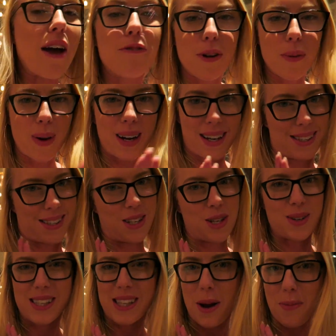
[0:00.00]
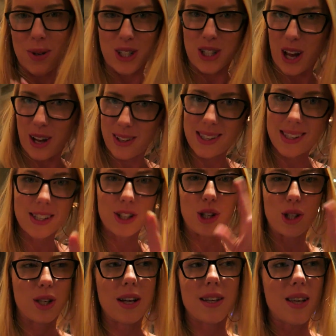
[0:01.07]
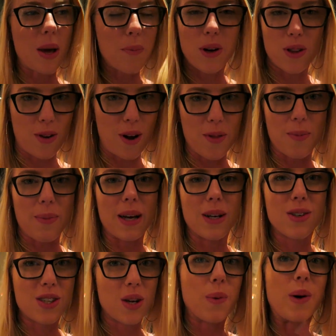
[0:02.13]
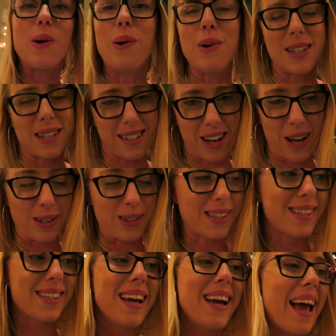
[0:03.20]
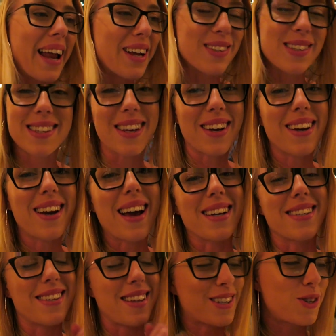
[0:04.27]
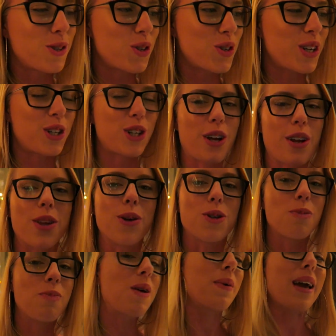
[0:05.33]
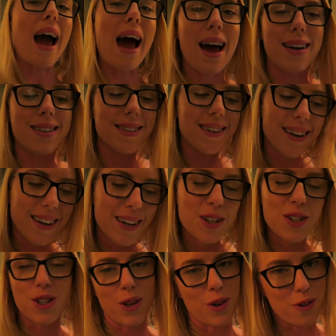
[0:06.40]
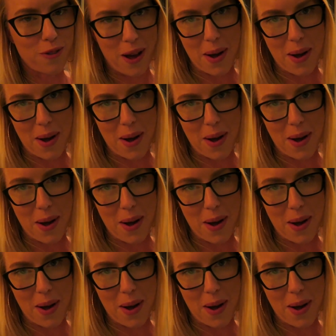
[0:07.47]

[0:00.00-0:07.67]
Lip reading: everyone has to do a separate toast just at some point throughout the meal. So we all did toast. It was so nice. So that's a tradition you should maybe add to your